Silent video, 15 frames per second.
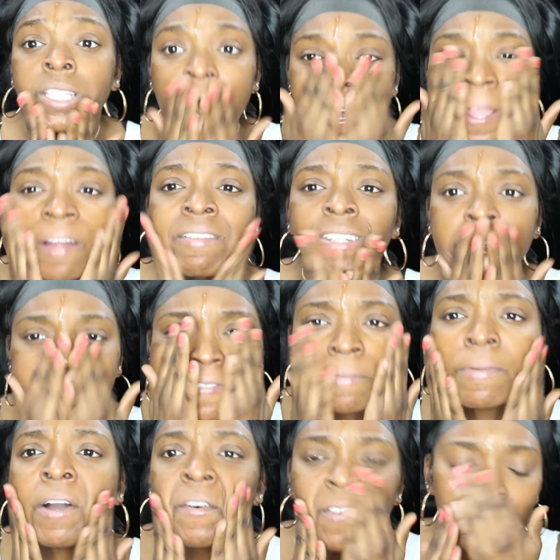Like everything
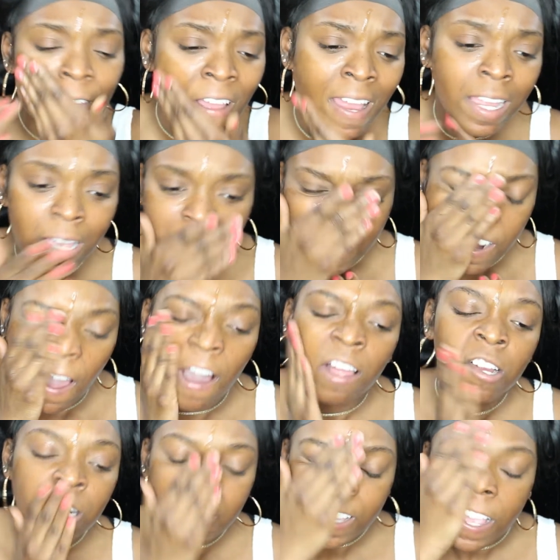from Elf was like
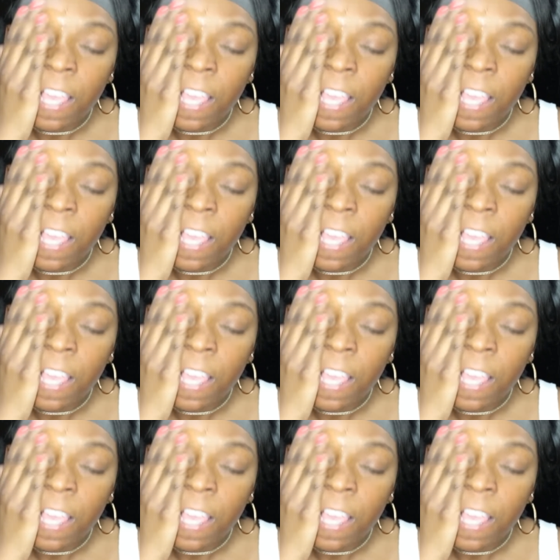$8.